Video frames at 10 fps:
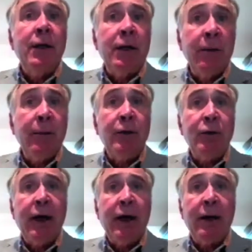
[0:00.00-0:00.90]
the
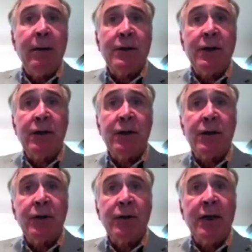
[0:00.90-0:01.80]
inhibitor to Adams
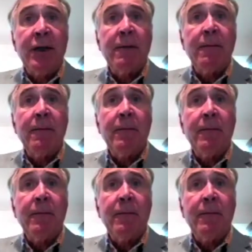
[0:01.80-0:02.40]
TS13.